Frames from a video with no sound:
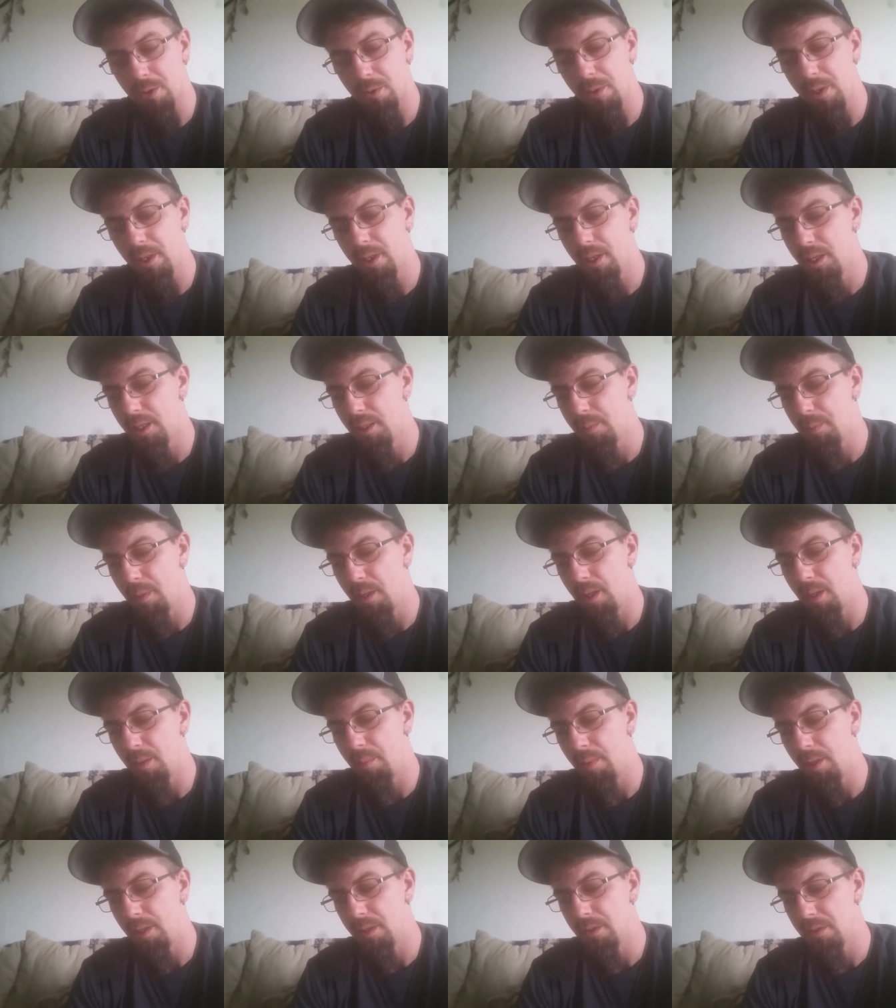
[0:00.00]
Creek
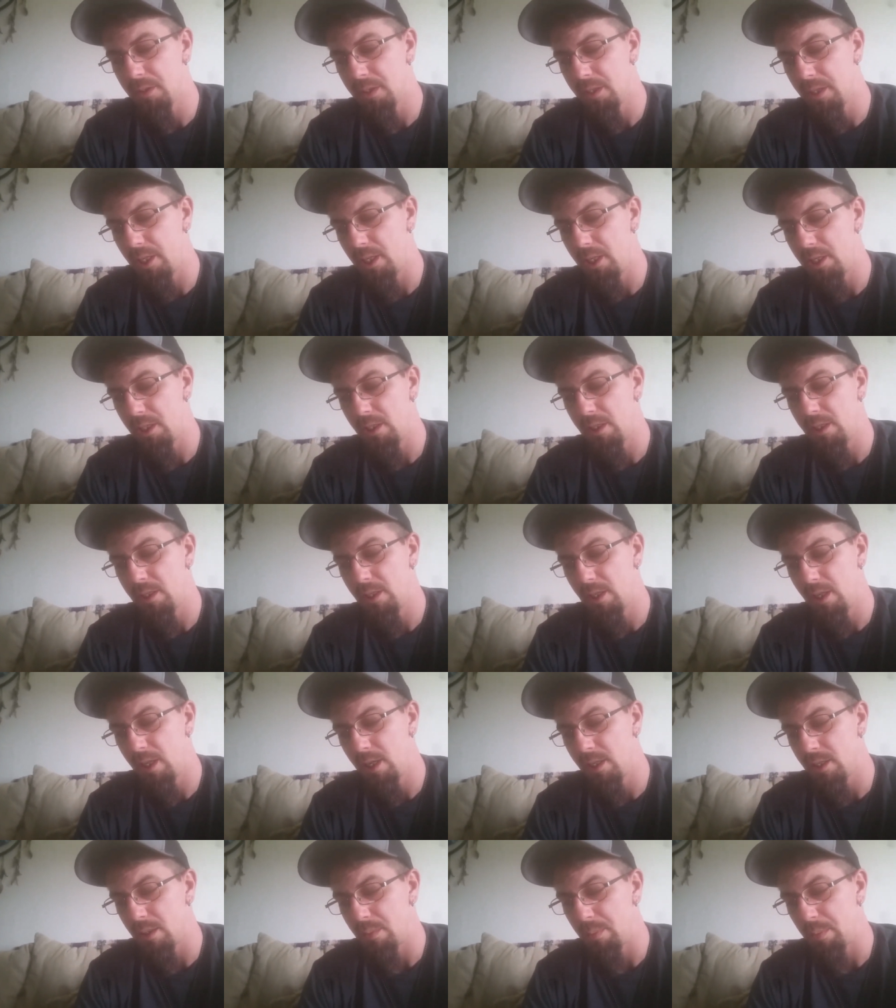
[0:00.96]
Experimental
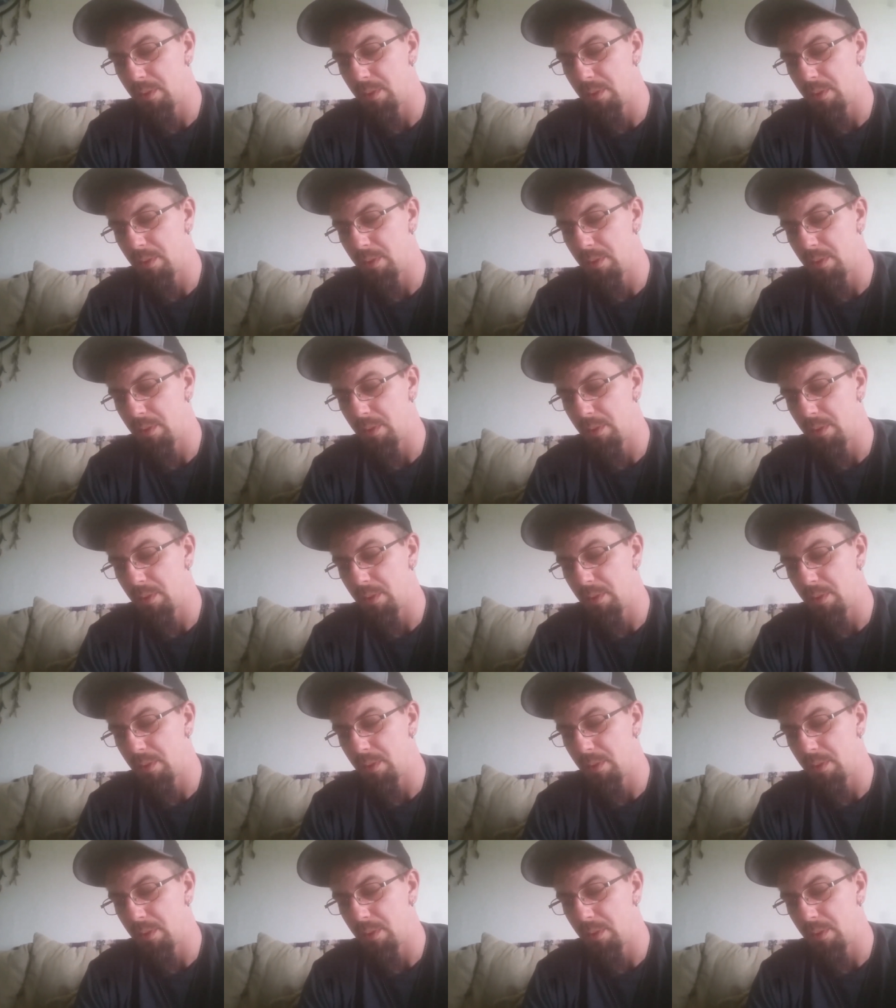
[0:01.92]
Station is a